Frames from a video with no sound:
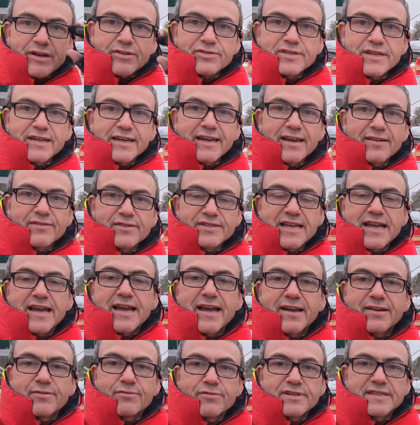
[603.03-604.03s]
out and gave us a
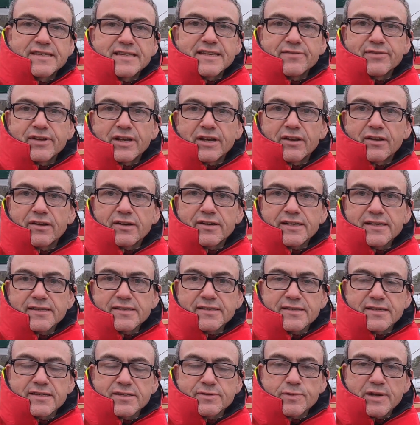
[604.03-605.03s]
hand receiving
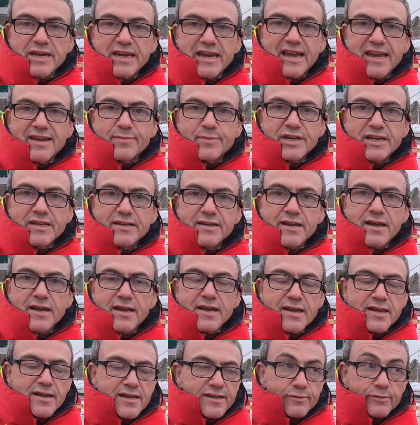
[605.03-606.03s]
lines as we came in,
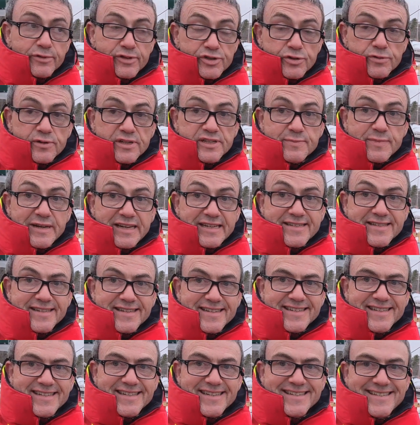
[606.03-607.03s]
which always makes
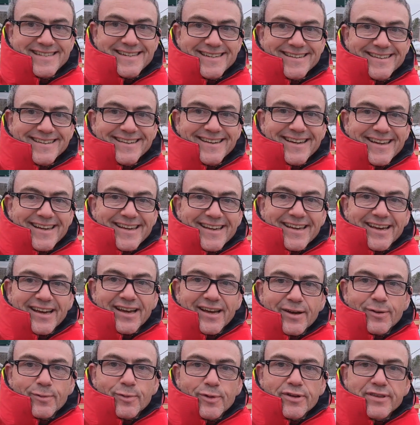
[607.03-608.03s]
things easier.
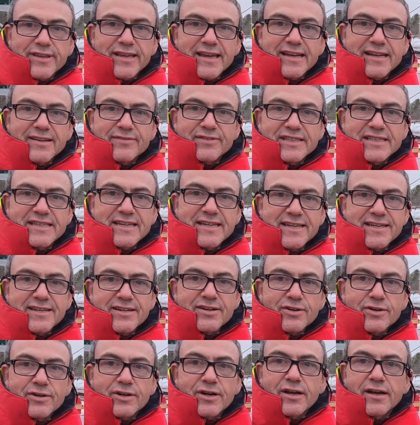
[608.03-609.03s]
We're at the end of a
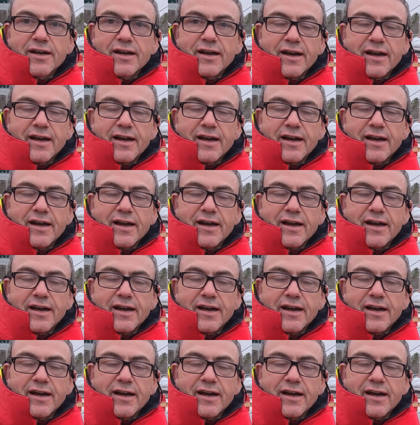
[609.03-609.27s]
T-dock.